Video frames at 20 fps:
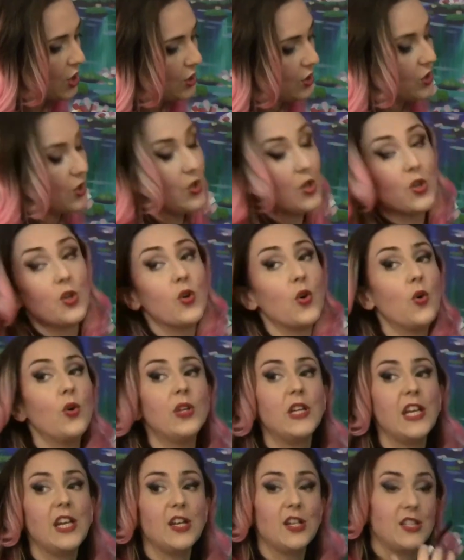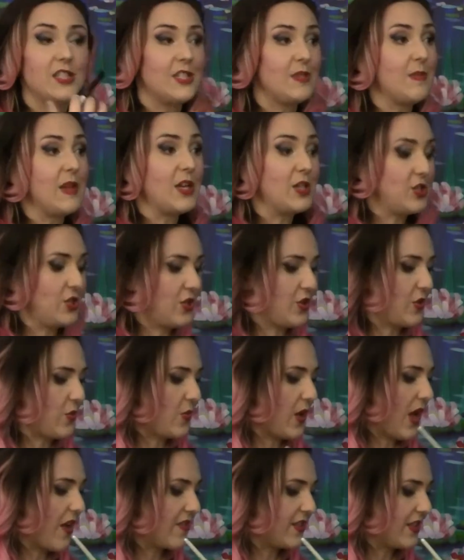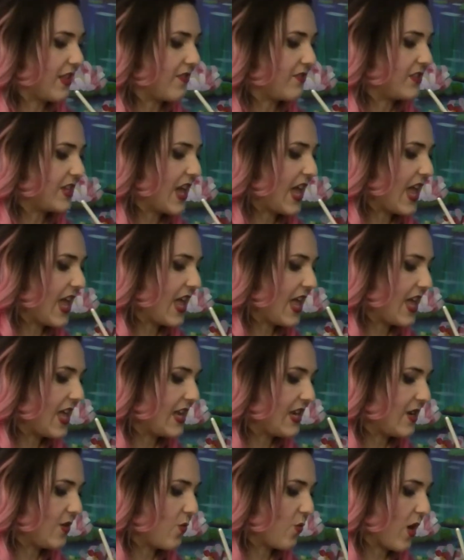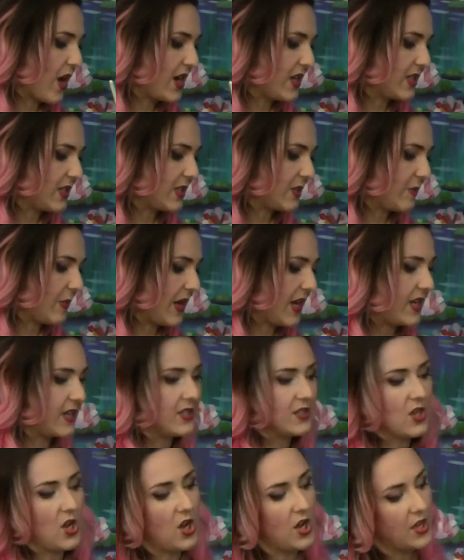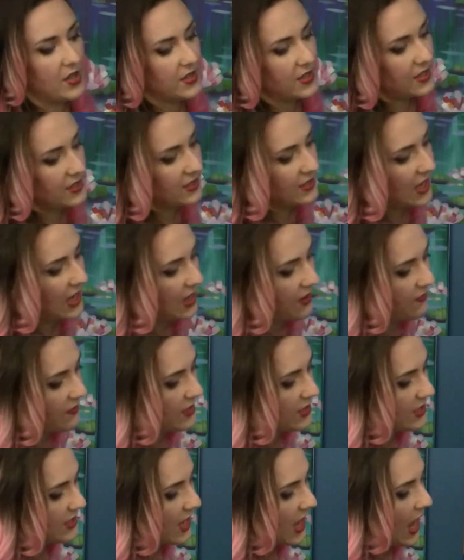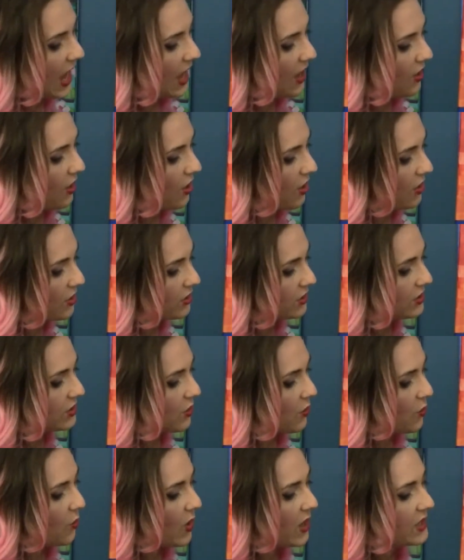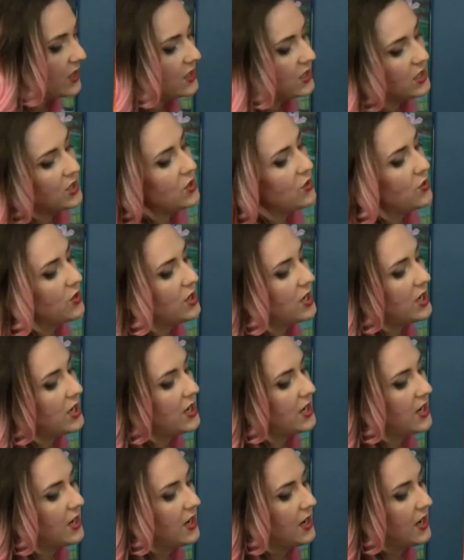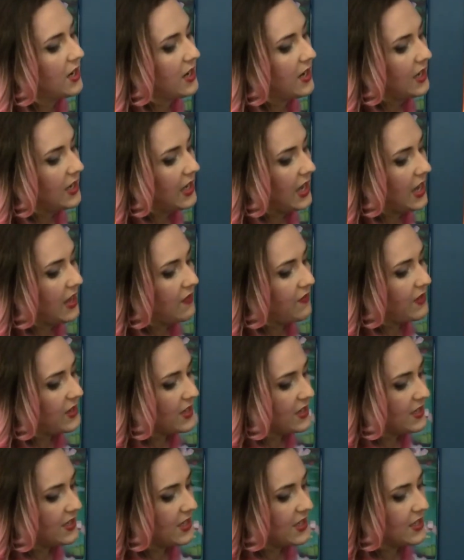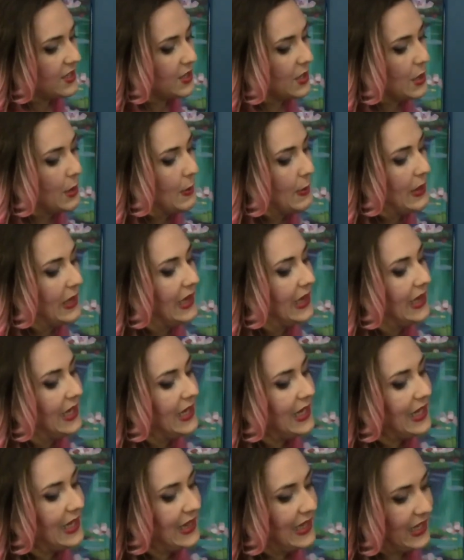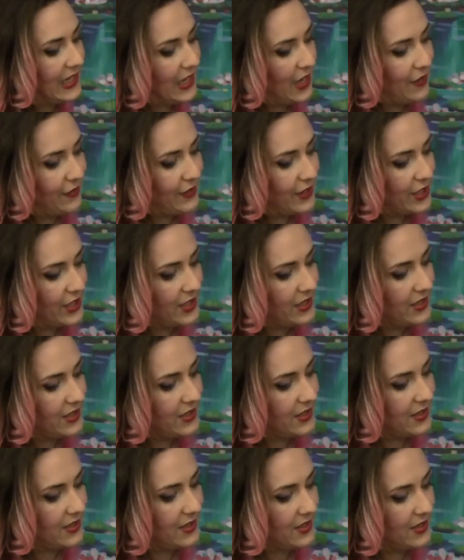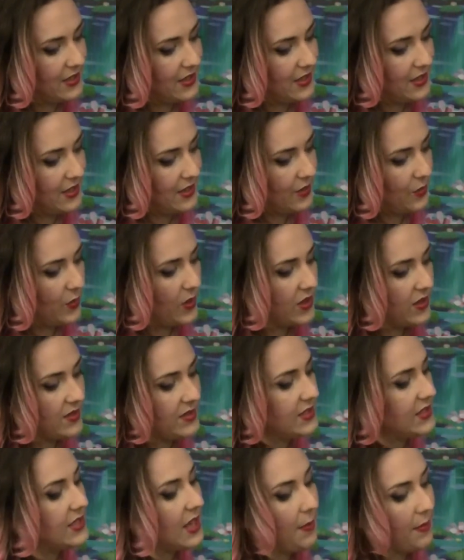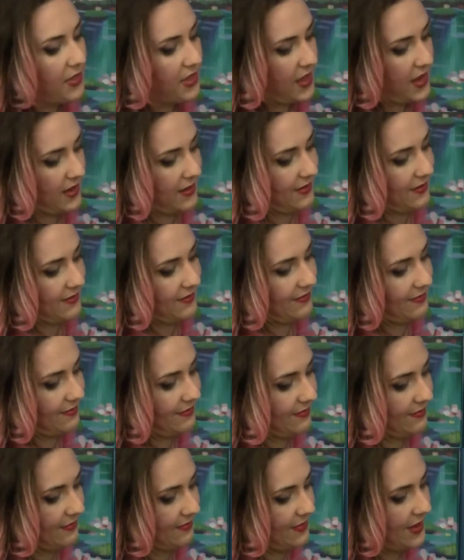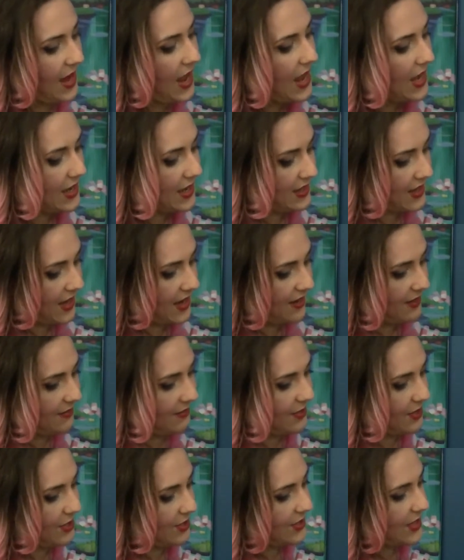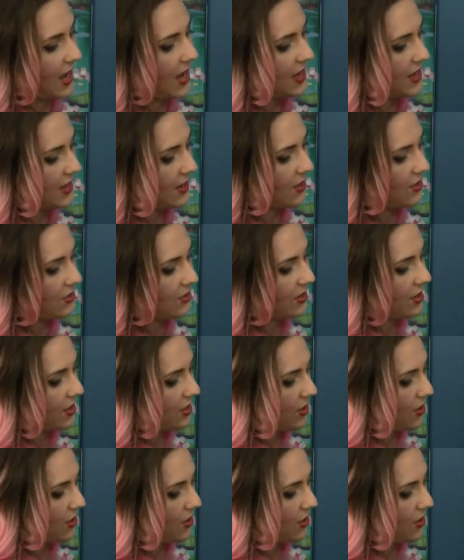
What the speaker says: So your goal here is to make sure that we haven't left any white space on this canvas at all. So once your canvas is completely covered with something, anything, just any color at